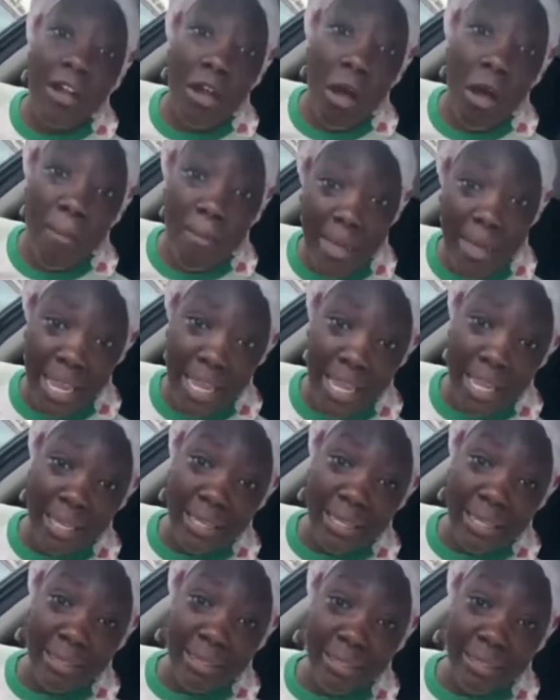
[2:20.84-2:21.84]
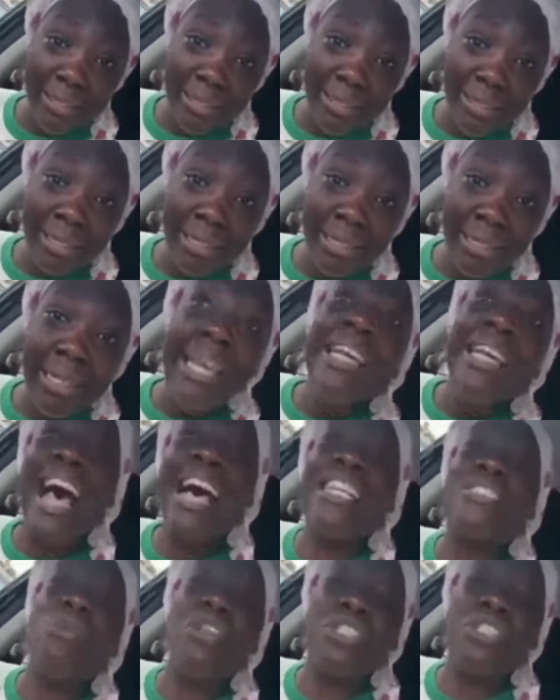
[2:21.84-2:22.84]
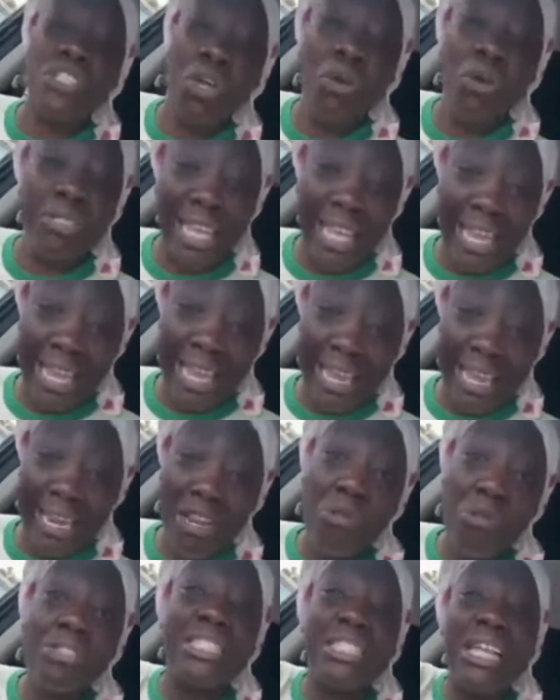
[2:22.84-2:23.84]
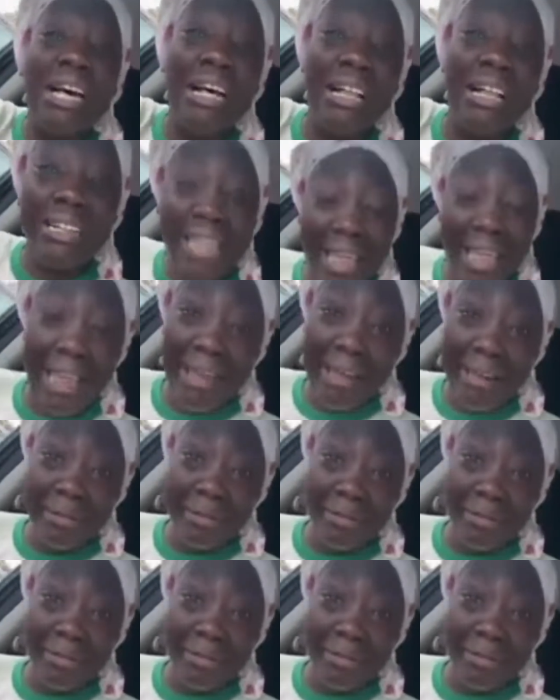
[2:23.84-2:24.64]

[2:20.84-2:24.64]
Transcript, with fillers: out on me. That's what you did. You stood there